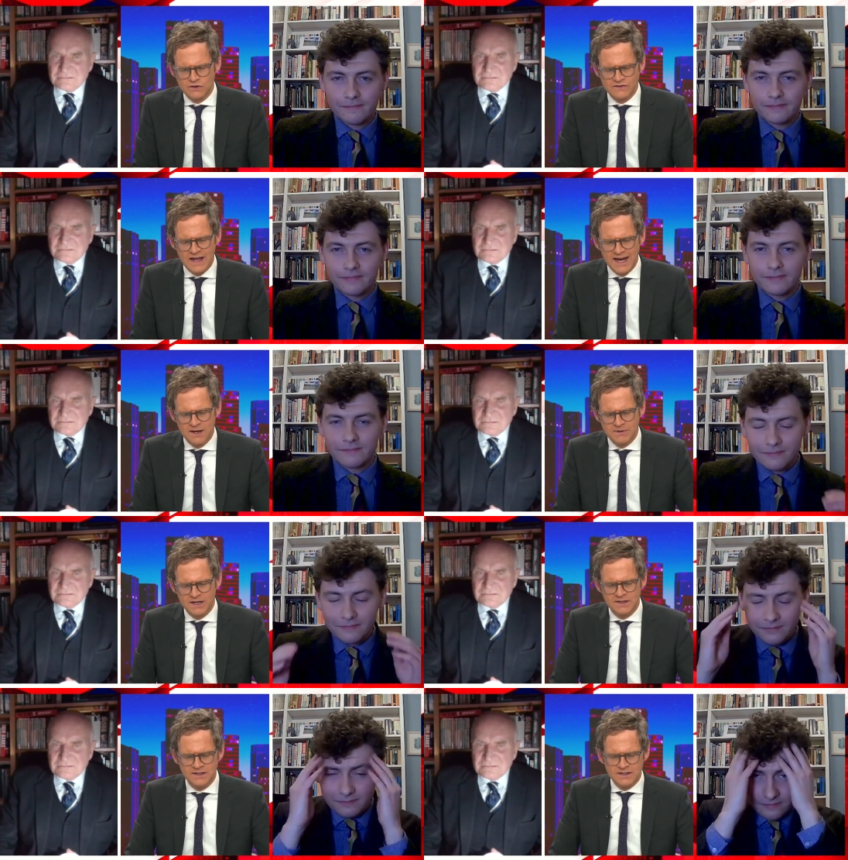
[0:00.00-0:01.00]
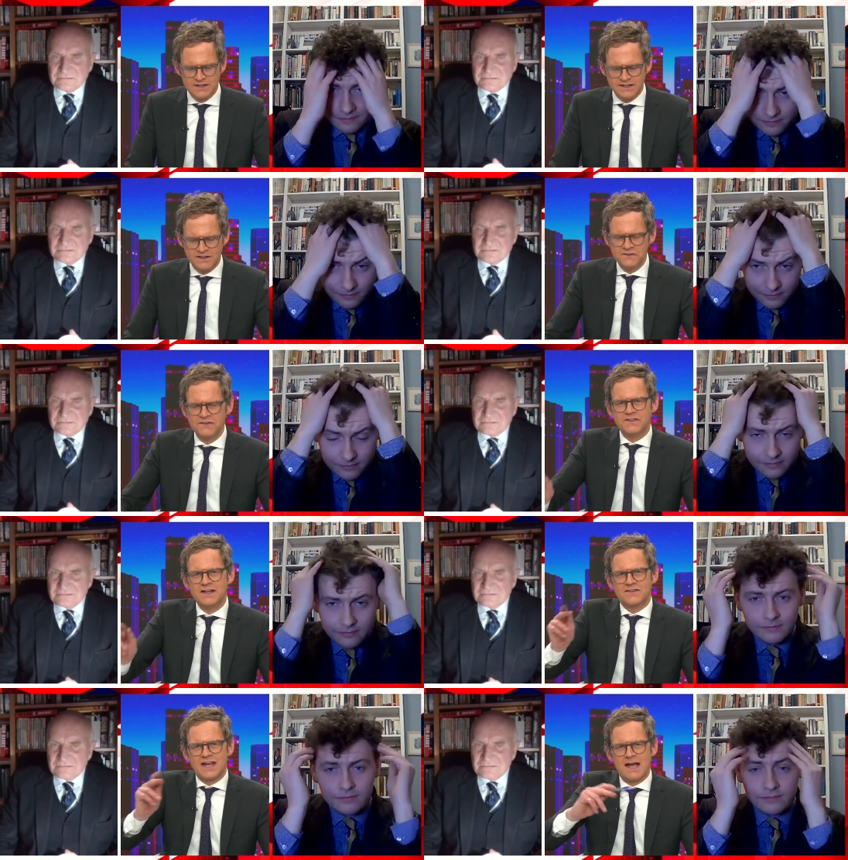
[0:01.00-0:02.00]
Speaker 1: to say it, but it doesn't
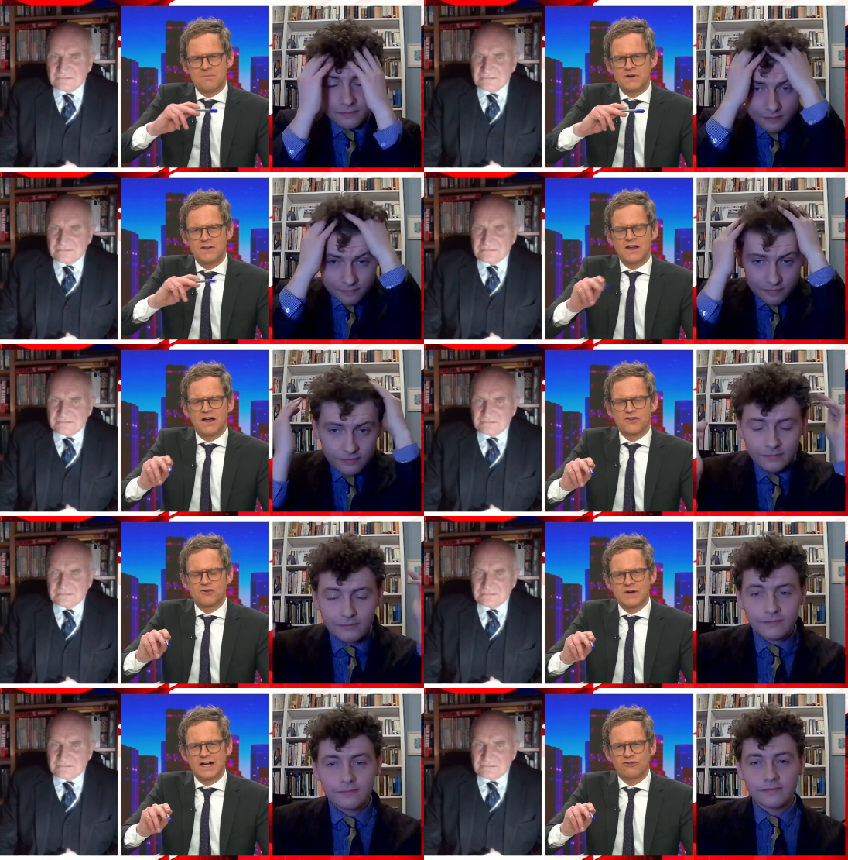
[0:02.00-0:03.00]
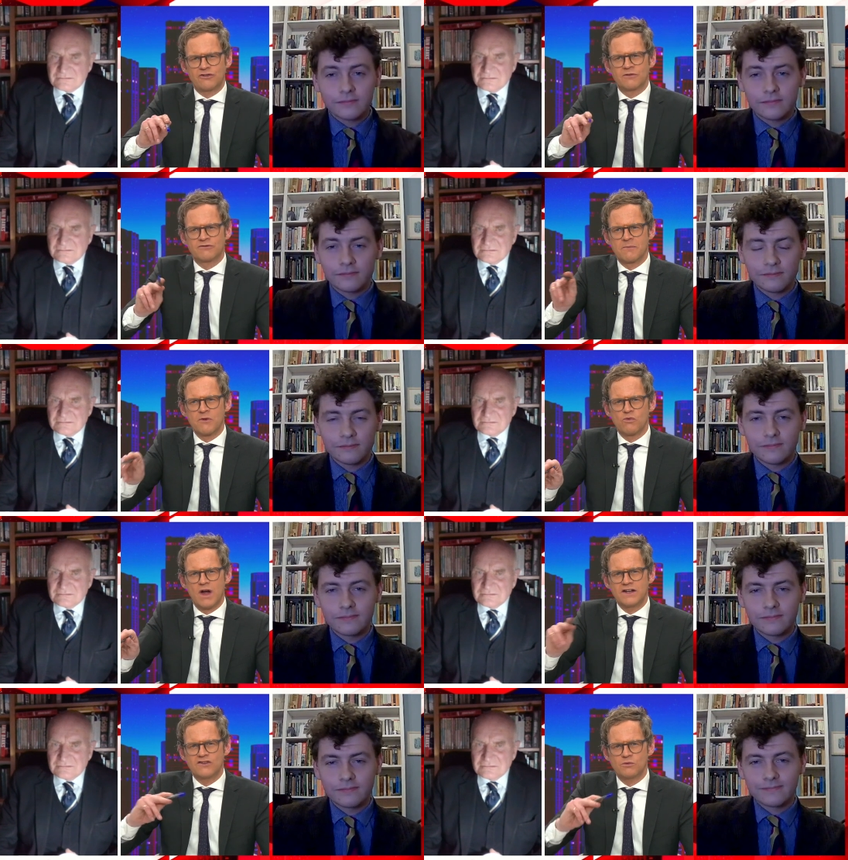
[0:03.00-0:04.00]
seem to happen in the other direction, from the
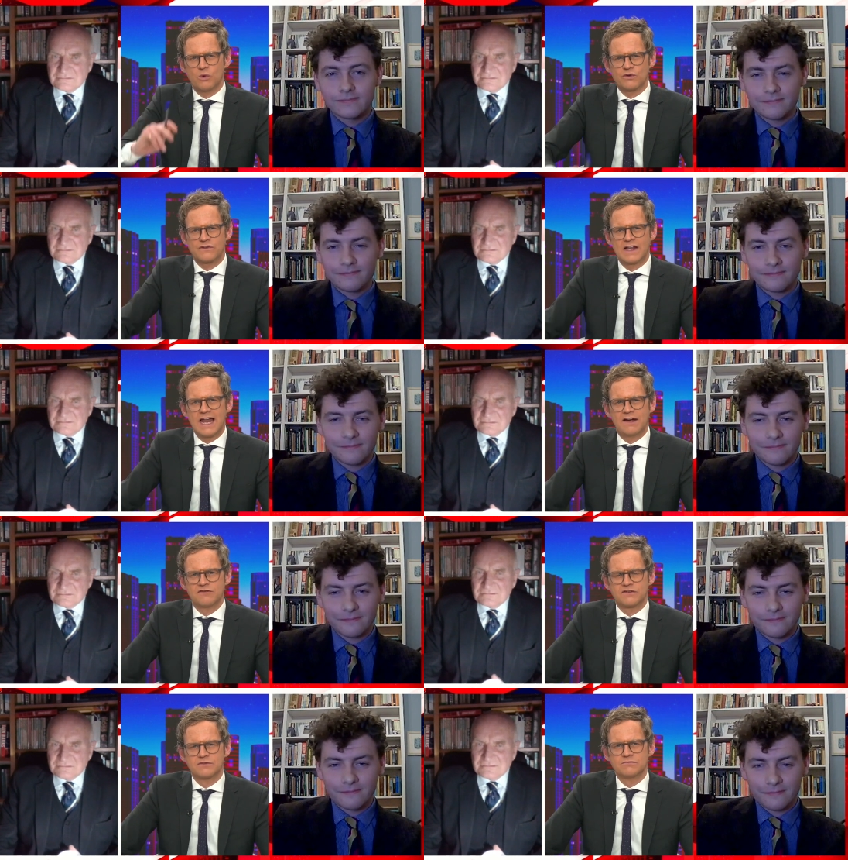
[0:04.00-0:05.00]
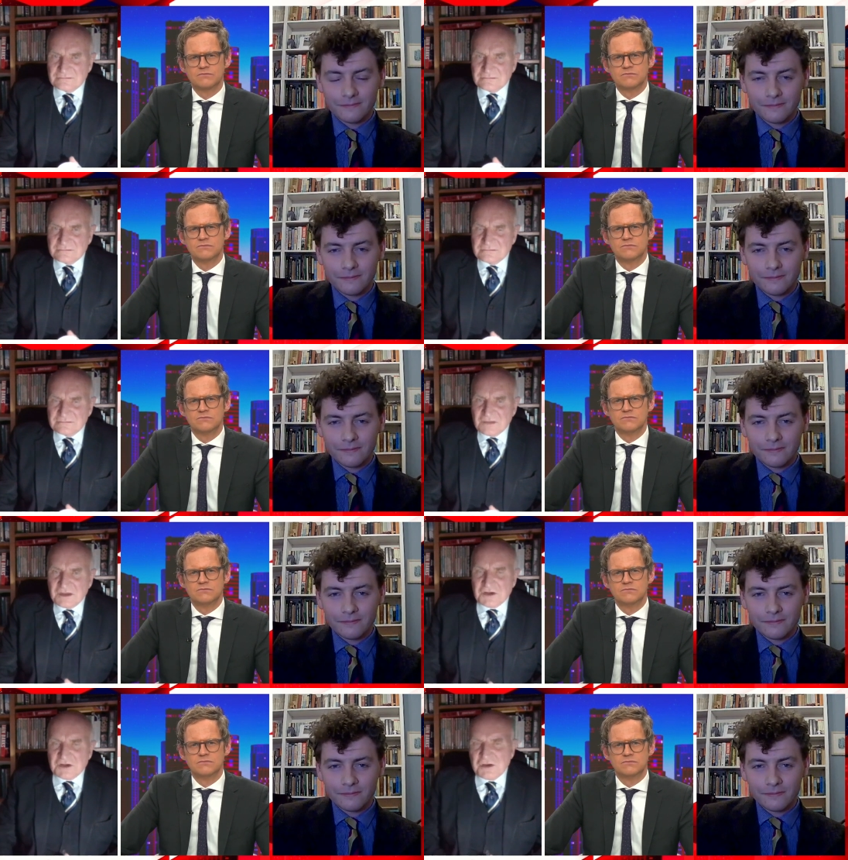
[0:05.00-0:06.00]
right towards the left.
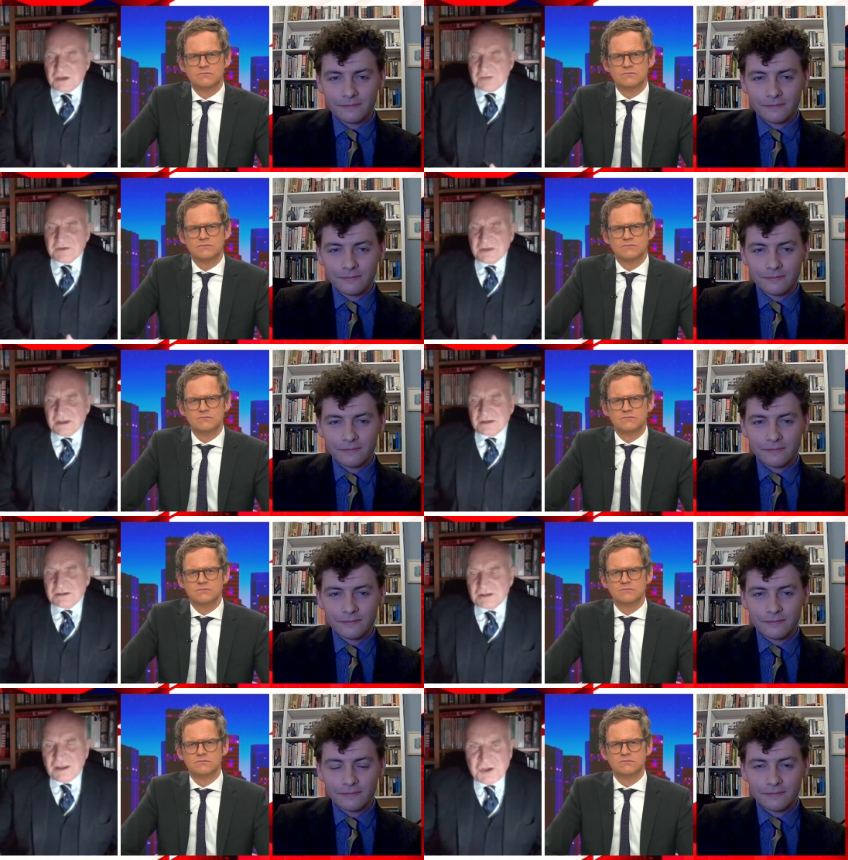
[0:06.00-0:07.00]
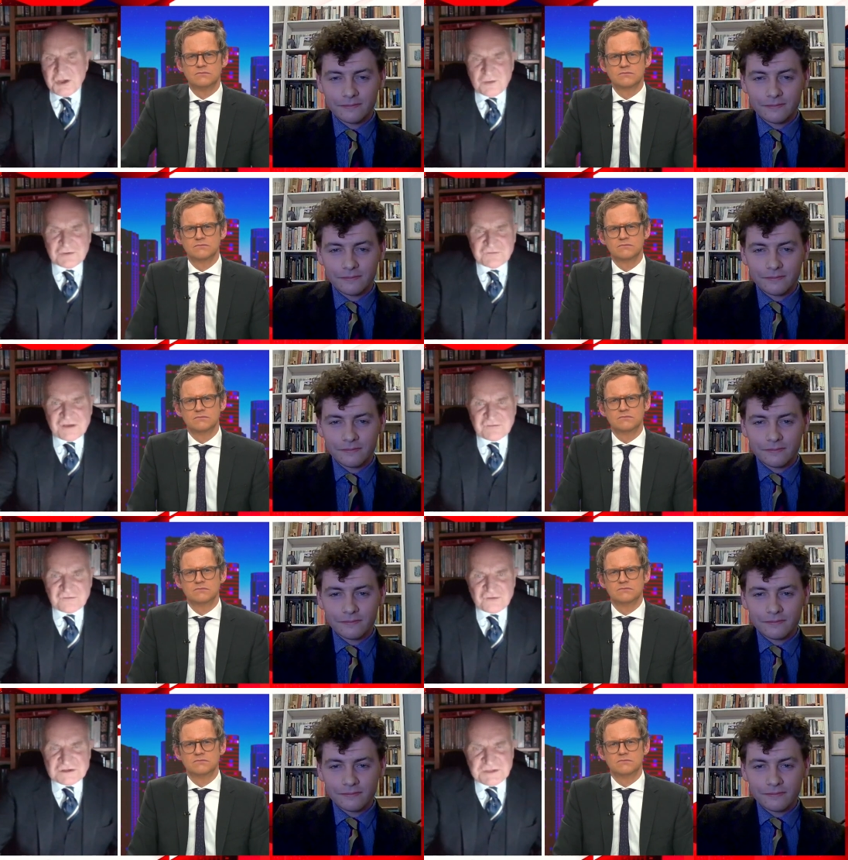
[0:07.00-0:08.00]
Speaker 2: No. I mean, like you, I'm all in favour
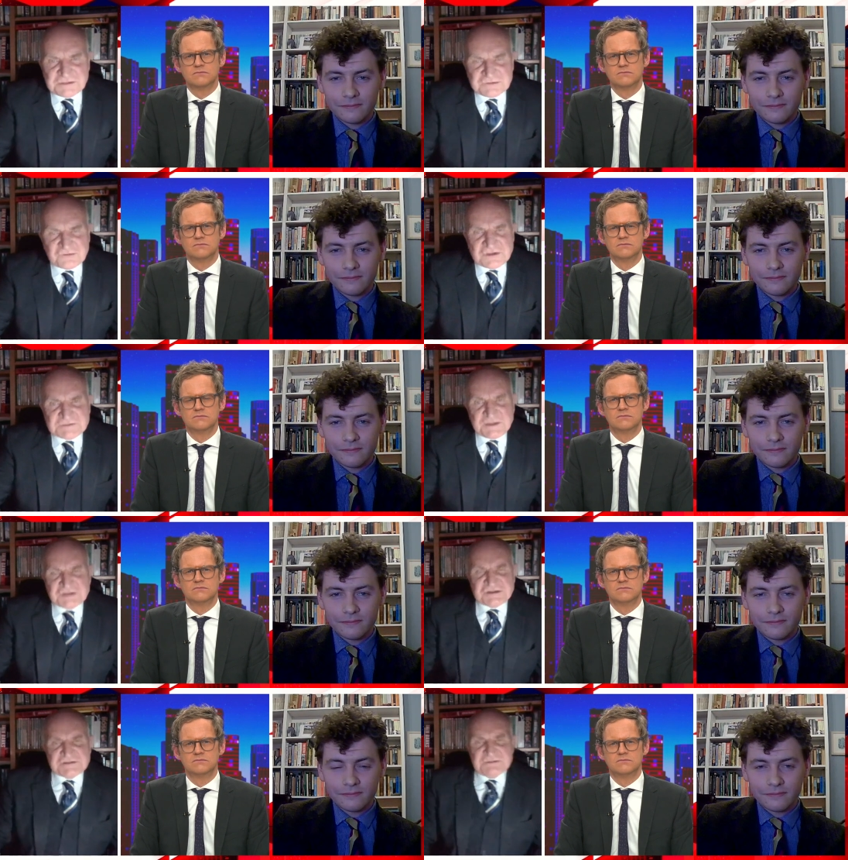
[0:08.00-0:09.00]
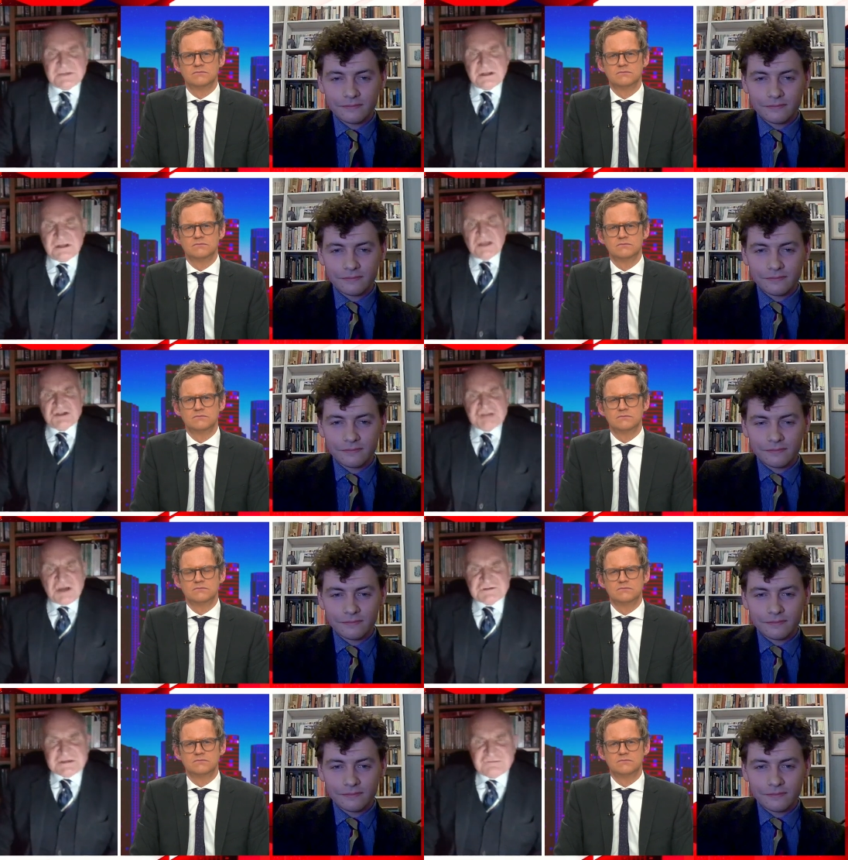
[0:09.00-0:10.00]
of free speech, but free speech doesn't mean
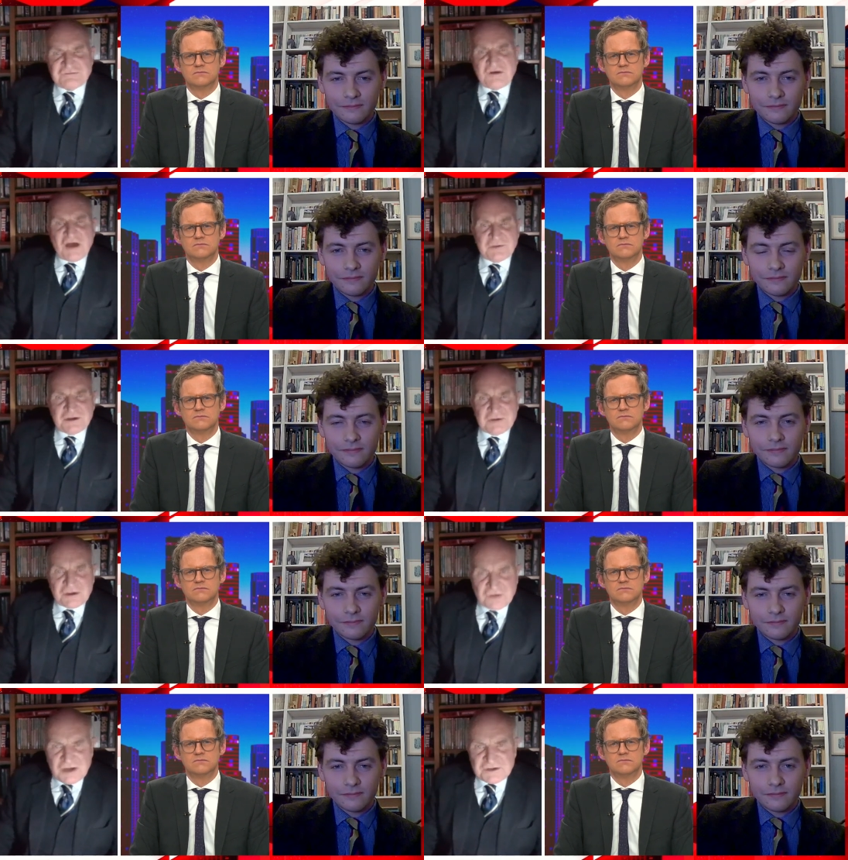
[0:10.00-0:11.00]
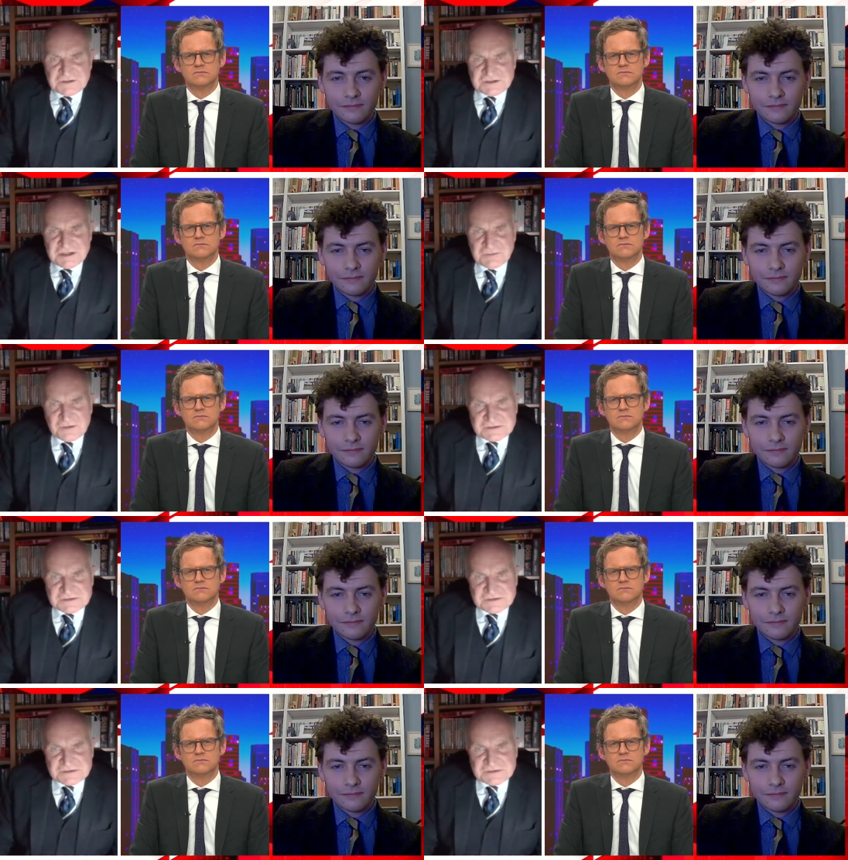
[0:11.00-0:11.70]
shouting fire when you're in a crowded cinema. There's